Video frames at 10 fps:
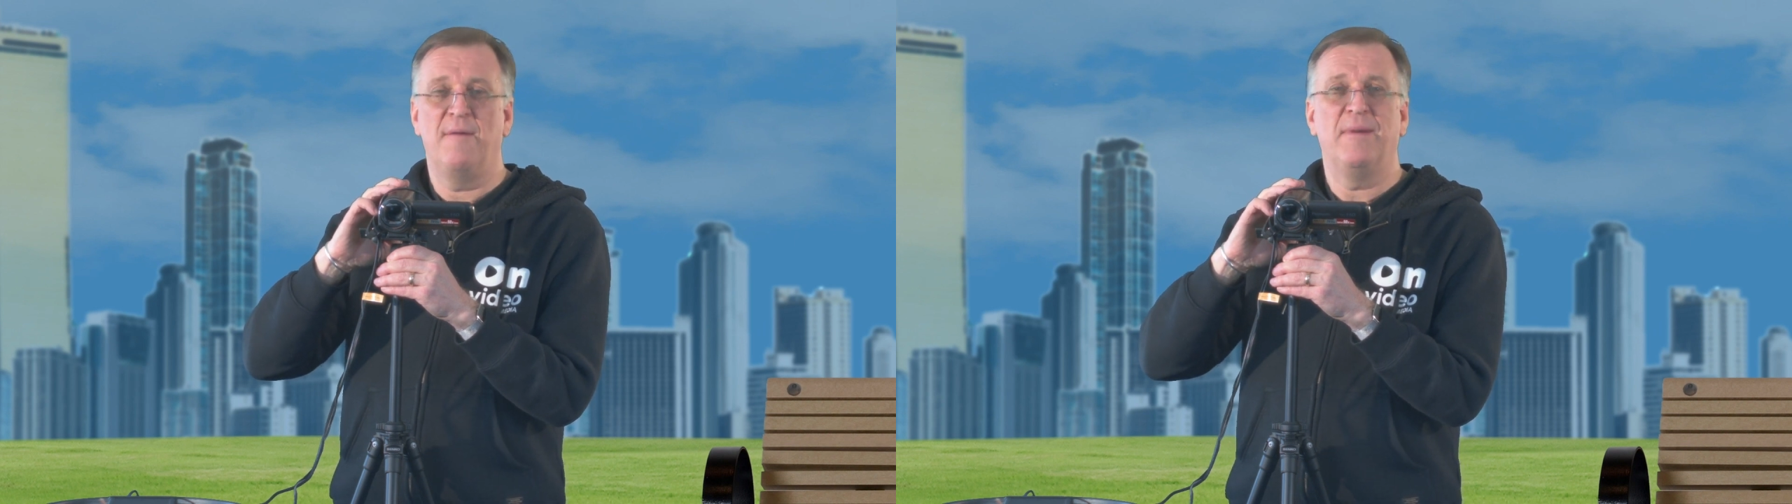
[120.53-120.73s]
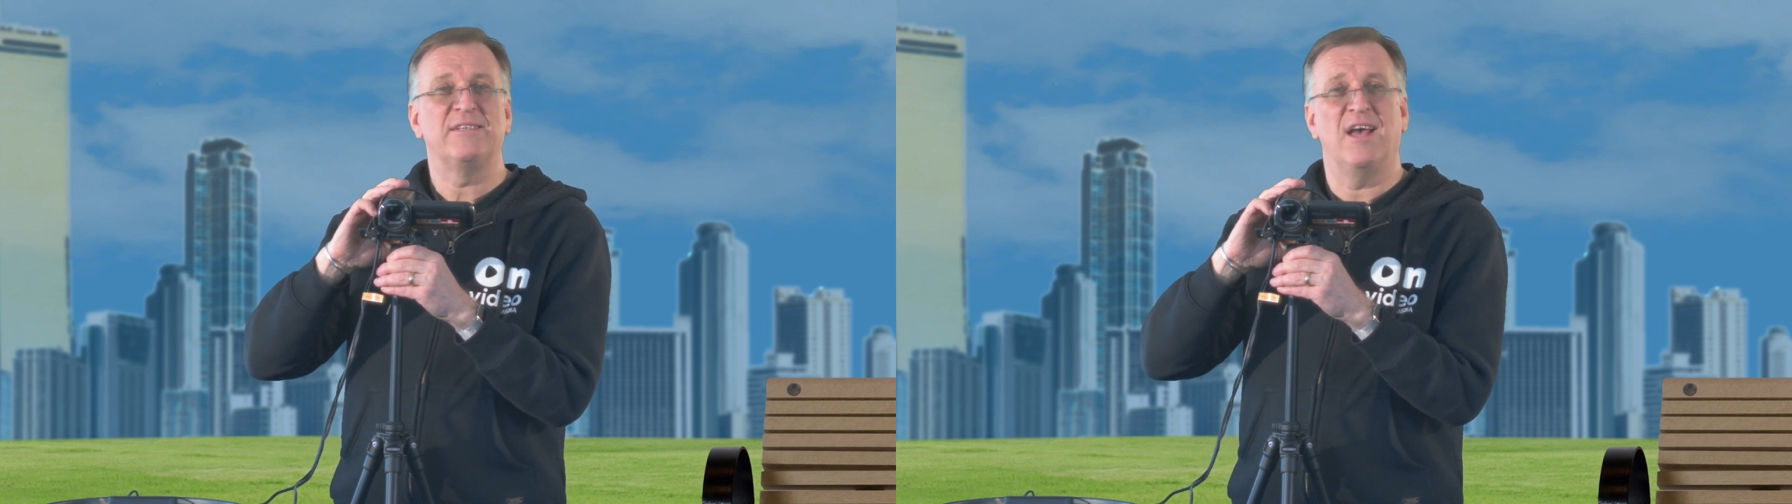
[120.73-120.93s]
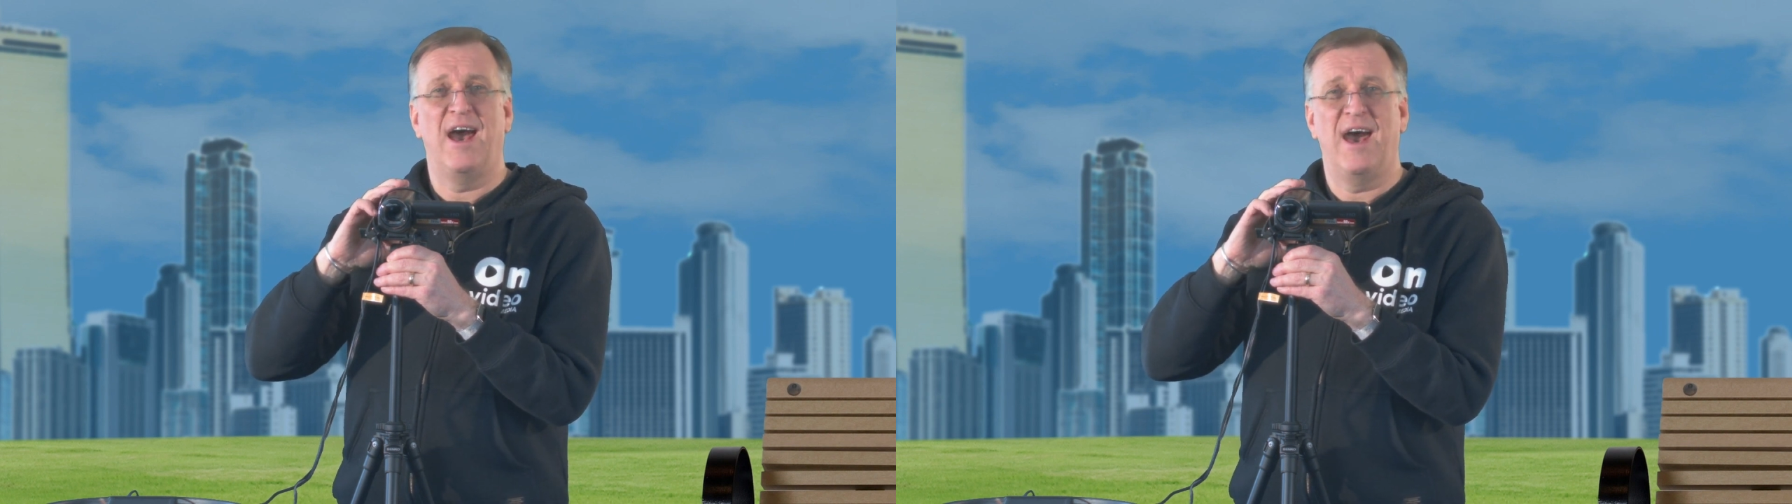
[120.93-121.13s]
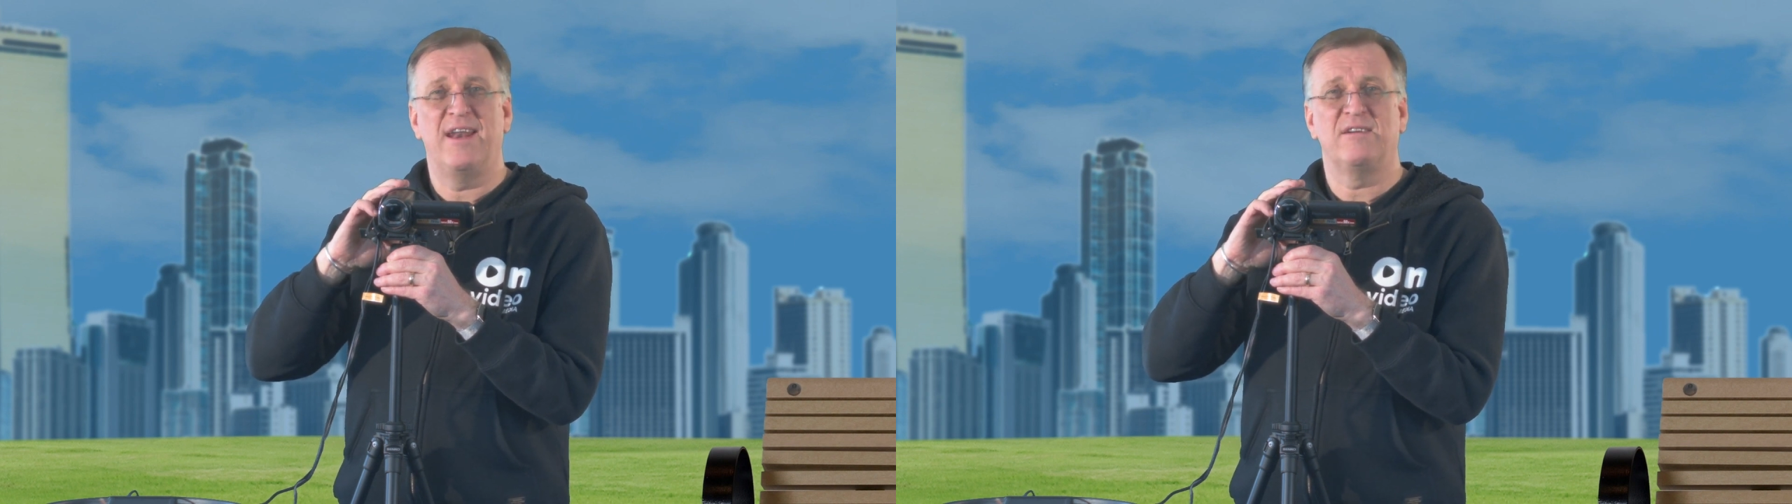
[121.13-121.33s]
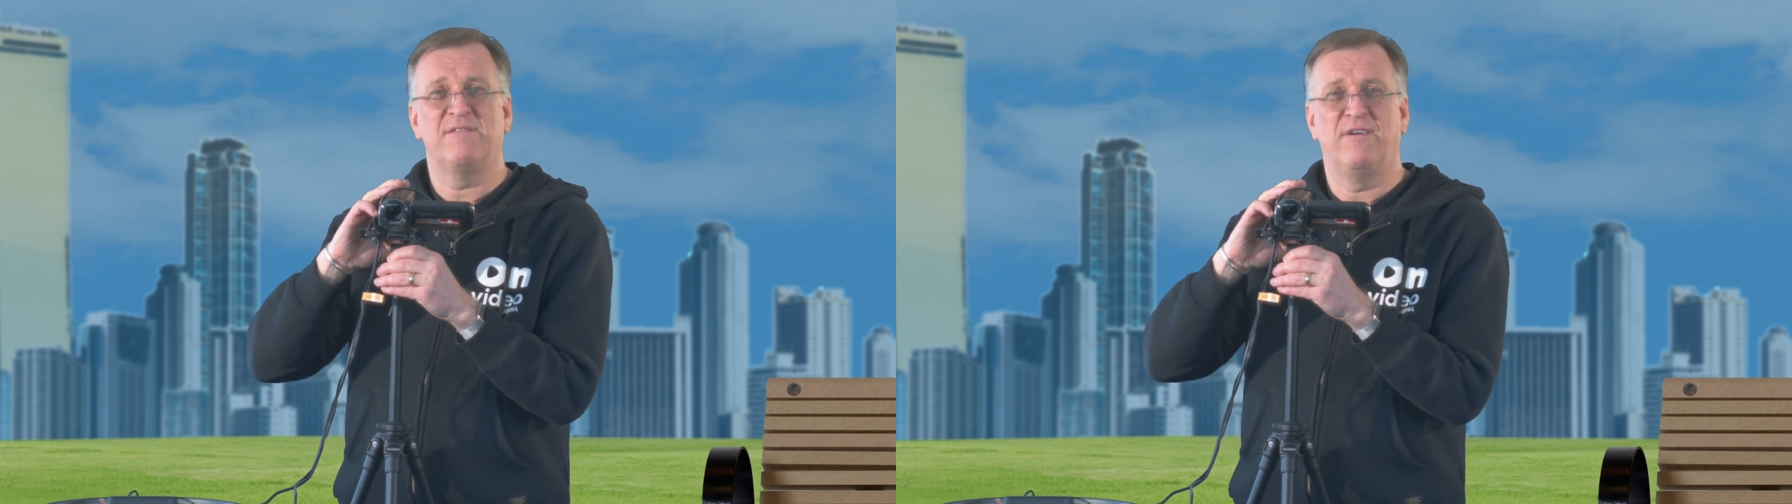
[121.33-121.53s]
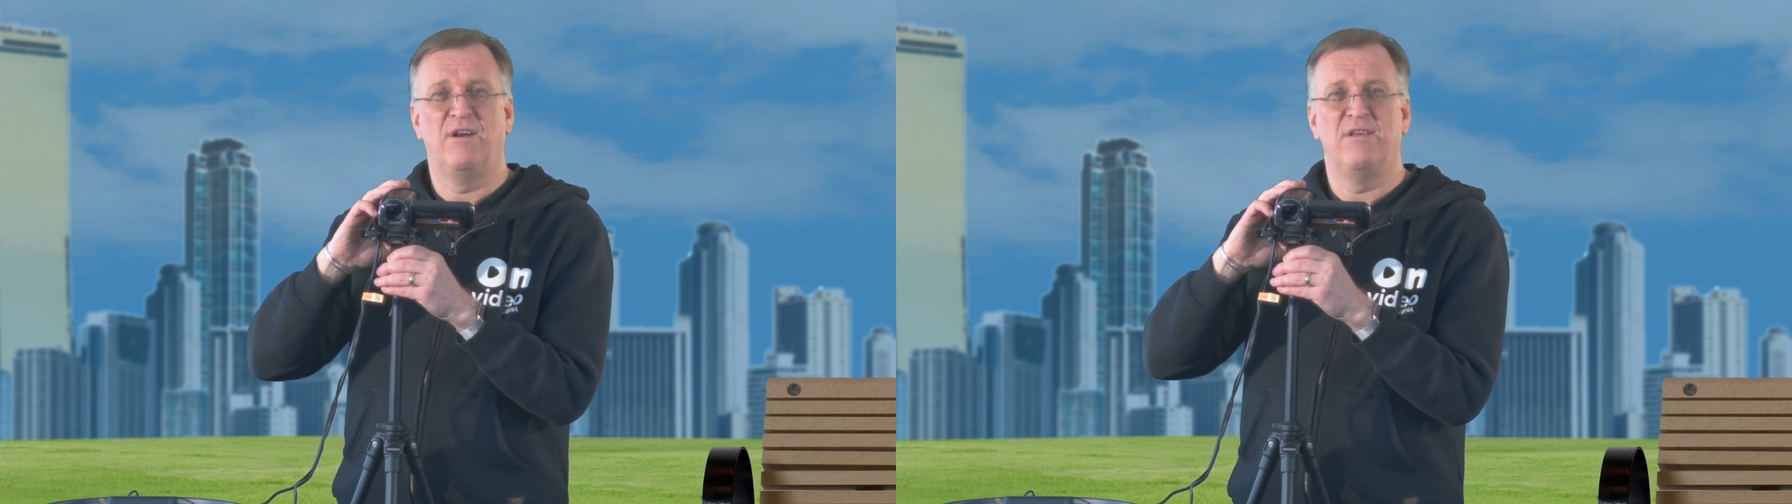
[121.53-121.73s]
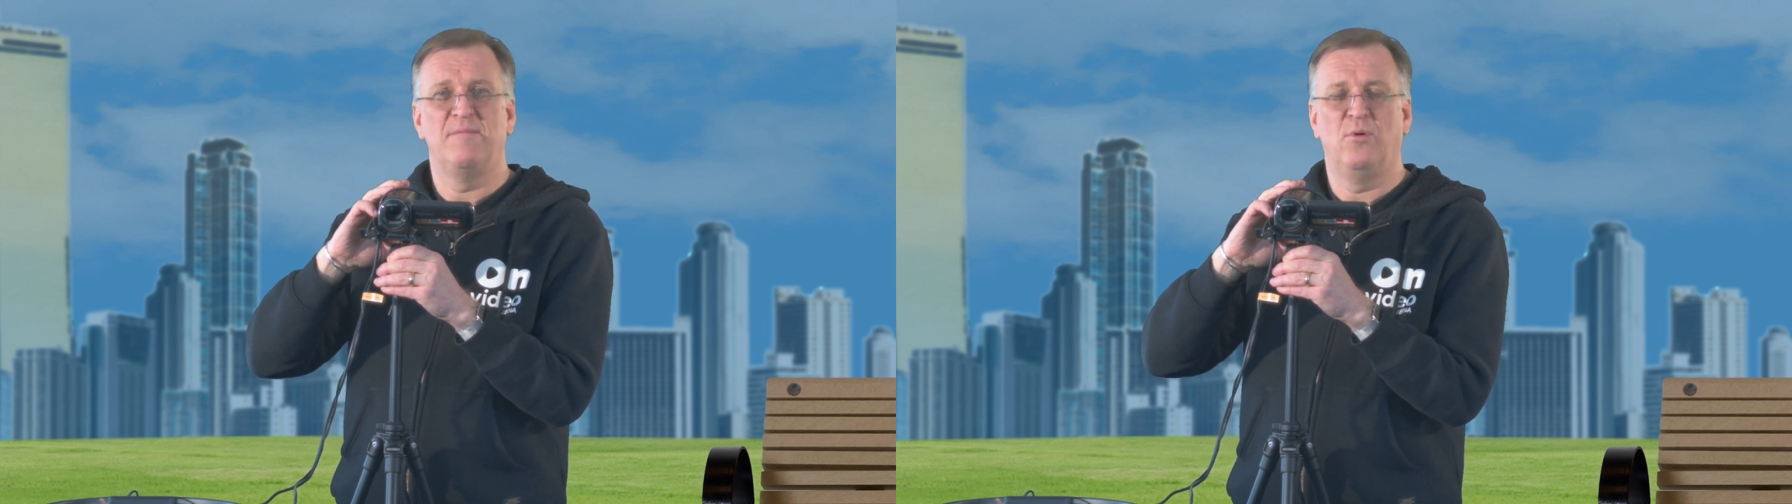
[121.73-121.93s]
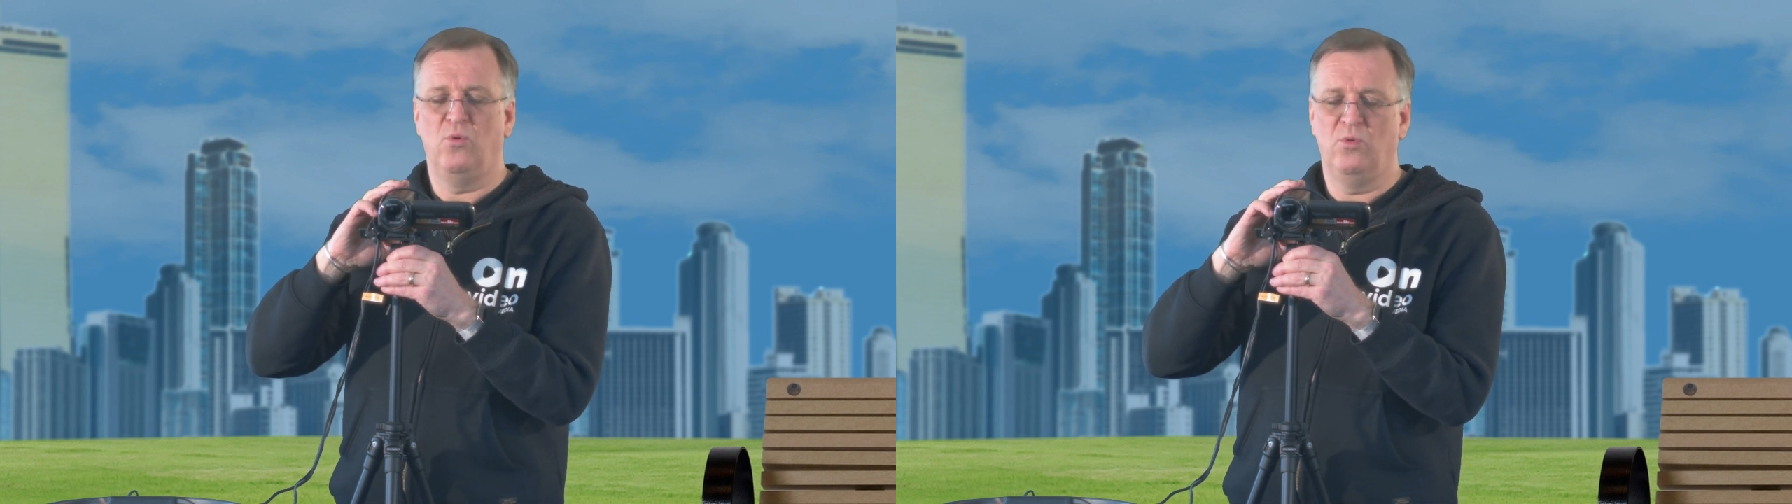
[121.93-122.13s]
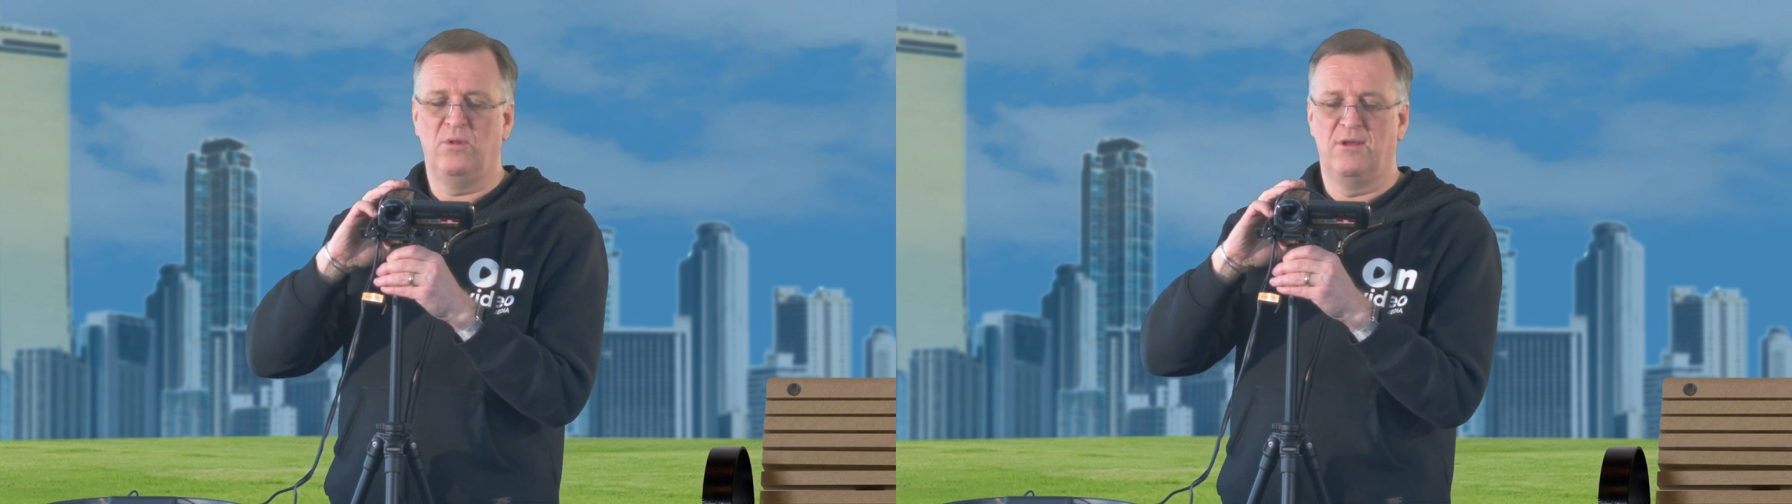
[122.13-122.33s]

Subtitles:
makes it harder to follow the ball.